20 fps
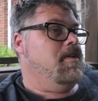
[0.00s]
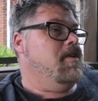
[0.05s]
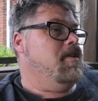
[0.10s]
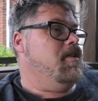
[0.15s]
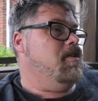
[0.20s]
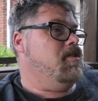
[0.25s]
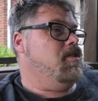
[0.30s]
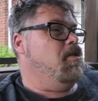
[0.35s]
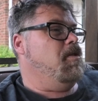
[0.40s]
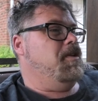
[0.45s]

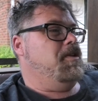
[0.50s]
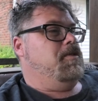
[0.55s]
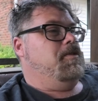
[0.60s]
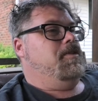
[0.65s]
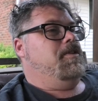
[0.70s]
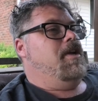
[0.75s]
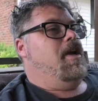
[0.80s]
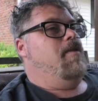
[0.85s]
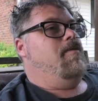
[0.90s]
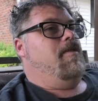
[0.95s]
There's always
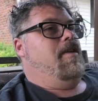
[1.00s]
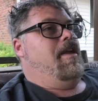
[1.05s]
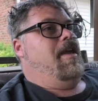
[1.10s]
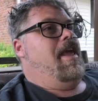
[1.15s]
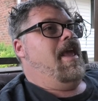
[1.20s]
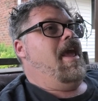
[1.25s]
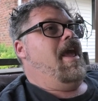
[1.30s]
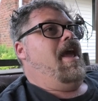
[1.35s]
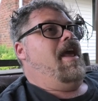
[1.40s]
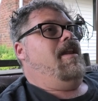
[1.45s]
those times that you
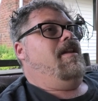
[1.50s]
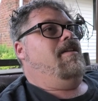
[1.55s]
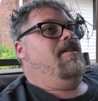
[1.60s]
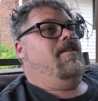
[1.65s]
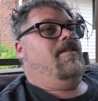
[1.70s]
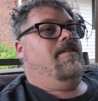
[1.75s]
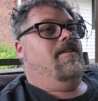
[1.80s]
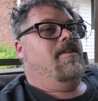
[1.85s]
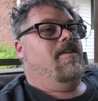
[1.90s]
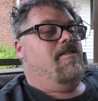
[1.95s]
can't,
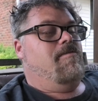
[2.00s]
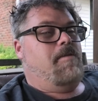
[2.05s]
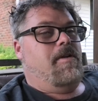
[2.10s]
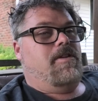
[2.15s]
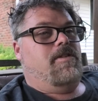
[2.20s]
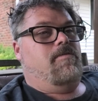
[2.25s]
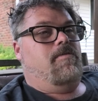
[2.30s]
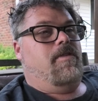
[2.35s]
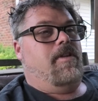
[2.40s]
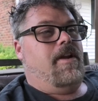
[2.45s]

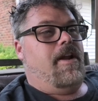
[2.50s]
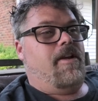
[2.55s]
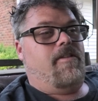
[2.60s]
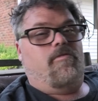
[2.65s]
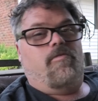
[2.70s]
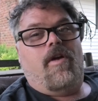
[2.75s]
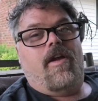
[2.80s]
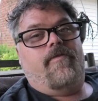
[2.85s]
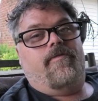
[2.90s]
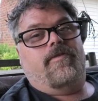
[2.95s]
especially with an
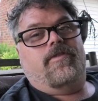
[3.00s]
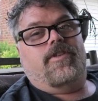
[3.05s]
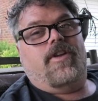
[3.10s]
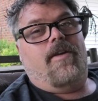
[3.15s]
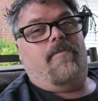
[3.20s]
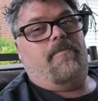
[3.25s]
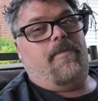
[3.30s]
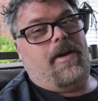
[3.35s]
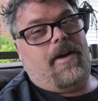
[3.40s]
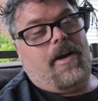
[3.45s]
ex-wife or
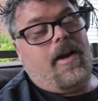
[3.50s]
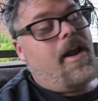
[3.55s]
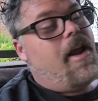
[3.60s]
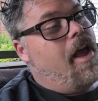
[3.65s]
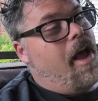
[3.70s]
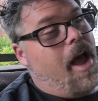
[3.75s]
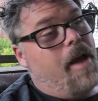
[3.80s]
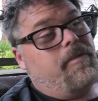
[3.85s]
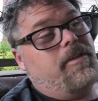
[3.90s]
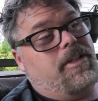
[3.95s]
something.
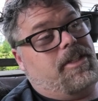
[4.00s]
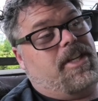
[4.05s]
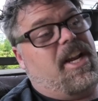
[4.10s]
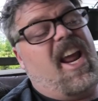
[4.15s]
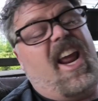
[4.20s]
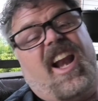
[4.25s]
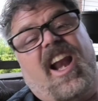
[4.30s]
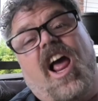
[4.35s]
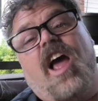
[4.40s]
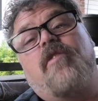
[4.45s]
I'm just
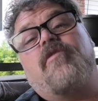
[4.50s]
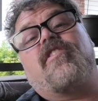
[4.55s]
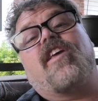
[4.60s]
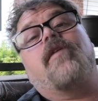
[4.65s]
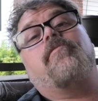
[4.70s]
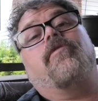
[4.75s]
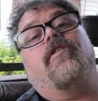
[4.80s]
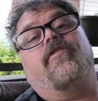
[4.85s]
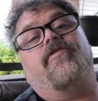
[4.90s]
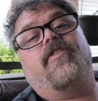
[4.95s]
saying, I was
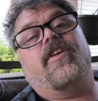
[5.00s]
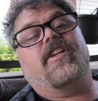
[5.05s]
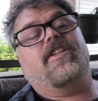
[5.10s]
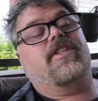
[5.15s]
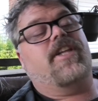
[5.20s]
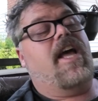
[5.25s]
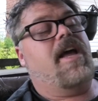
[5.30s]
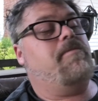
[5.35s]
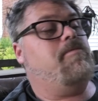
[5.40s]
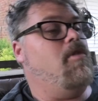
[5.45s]
able to fix
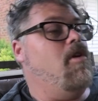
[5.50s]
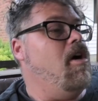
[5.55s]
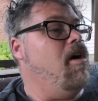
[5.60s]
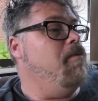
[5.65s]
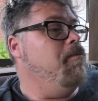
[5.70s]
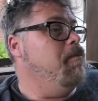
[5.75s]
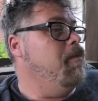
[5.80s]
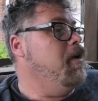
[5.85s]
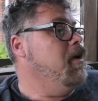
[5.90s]
that problem.